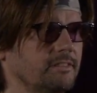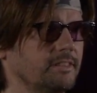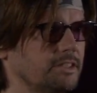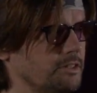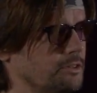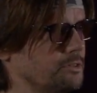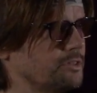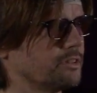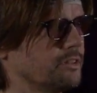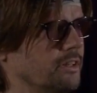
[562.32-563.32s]
The
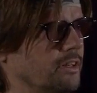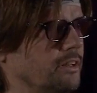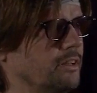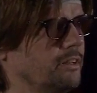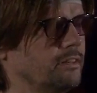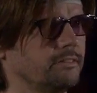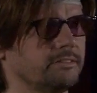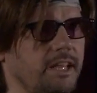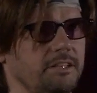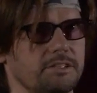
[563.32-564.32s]
seducer.
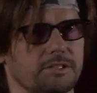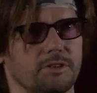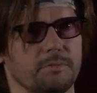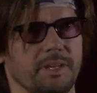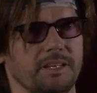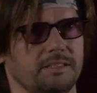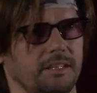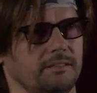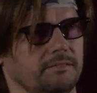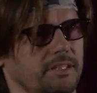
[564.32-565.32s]
10 years ago, the media said,